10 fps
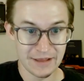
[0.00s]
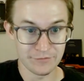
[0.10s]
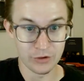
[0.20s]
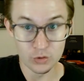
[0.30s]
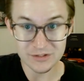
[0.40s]

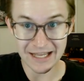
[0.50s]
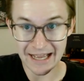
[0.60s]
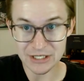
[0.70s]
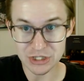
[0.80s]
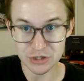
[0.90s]
those
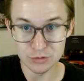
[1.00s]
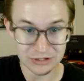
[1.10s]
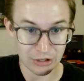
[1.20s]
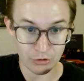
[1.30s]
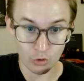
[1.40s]
guys shoot
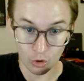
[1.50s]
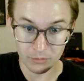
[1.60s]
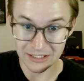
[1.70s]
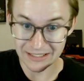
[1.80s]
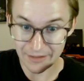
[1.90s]
their
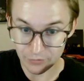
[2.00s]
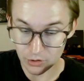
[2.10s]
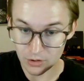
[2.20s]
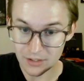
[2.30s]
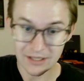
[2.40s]
normal
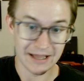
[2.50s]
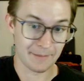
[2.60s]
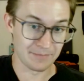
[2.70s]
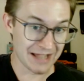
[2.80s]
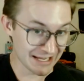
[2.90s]
level,
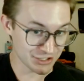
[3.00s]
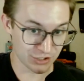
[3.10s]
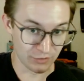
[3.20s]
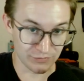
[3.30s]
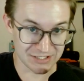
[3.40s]
I'm not
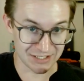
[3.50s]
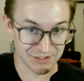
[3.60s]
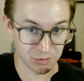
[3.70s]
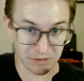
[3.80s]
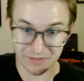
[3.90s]
sure if the
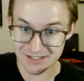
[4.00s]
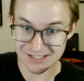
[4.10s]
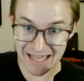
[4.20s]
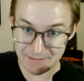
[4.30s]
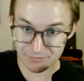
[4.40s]
Suns win this
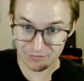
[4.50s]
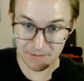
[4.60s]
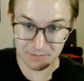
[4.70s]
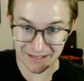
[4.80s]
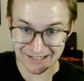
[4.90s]
game, if I'm
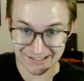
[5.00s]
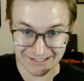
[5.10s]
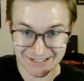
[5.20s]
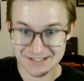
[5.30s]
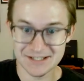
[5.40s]
being
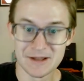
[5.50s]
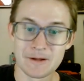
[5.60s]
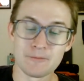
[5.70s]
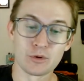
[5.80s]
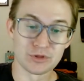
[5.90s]
honest,
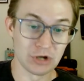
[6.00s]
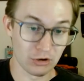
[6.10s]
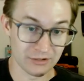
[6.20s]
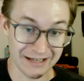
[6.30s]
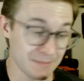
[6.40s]
with
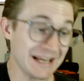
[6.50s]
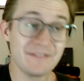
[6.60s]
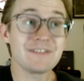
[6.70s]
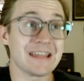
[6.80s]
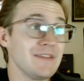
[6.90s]
Garland. I
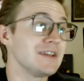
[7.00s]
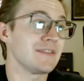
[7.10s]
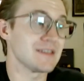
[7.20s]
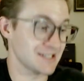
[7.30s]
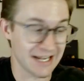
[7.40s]
mean, even in
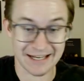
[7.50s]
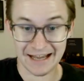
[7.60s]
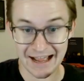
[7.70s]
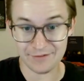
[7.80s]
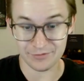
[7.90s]
the second
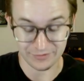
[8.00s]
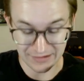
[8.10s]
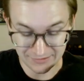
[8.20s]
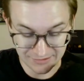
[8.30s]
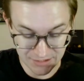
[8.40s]
half,
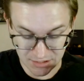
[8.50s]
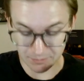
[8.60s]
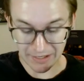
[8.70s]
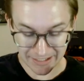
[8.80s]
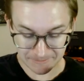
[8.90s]

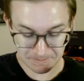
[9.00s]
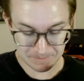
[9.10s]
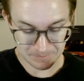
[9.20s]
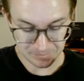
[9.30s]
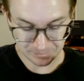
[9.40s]
despite
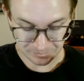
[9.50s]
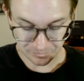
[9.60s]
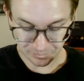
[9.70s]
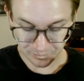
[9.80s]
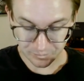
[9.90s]

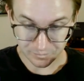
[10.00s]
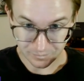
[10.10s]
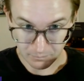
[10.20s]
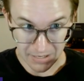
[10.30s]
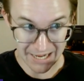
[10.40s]

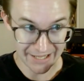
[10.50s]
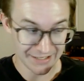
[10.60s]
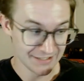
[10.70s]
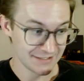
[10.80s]
my